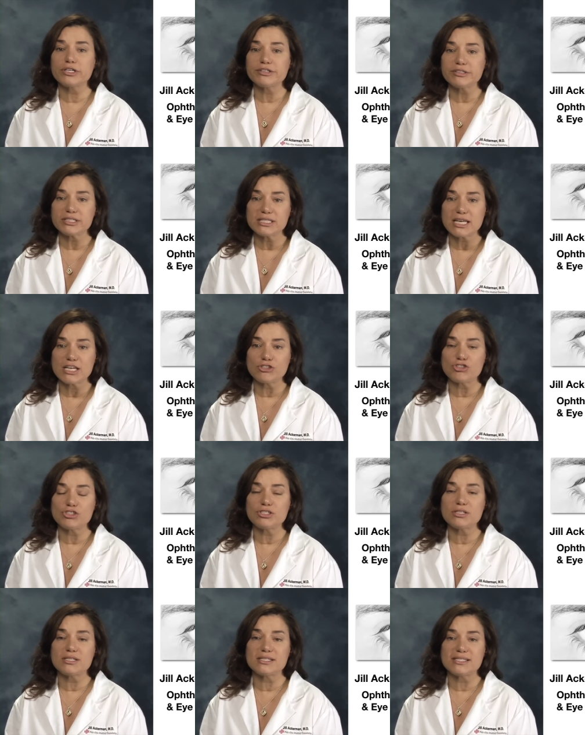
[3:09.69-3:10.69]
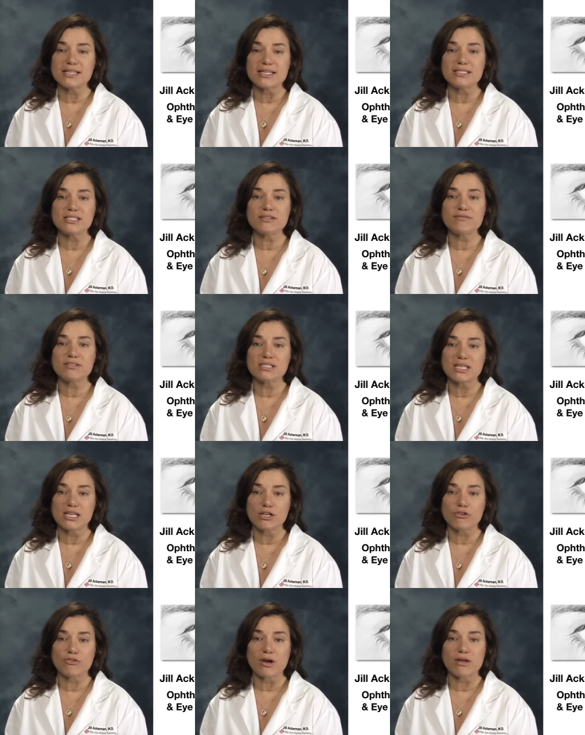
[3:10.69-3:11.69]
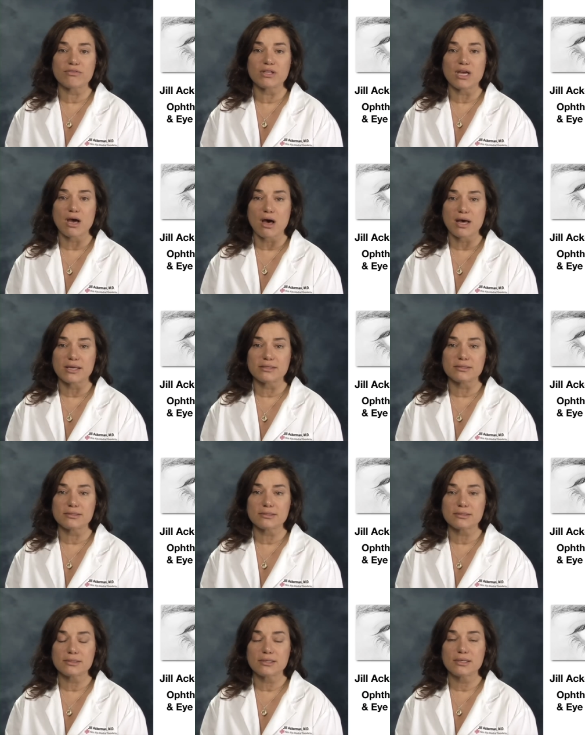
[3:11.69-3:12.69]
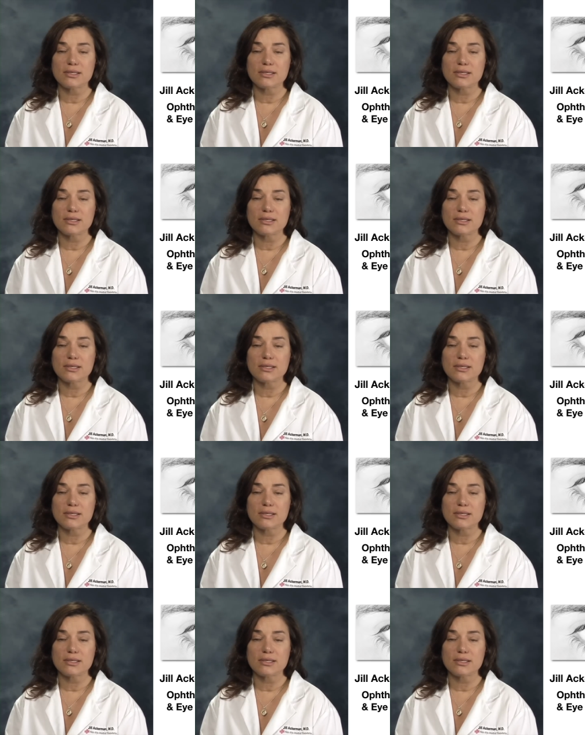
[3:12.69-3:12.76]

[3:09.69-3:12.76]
irritation to the sensitive skin around the eyes.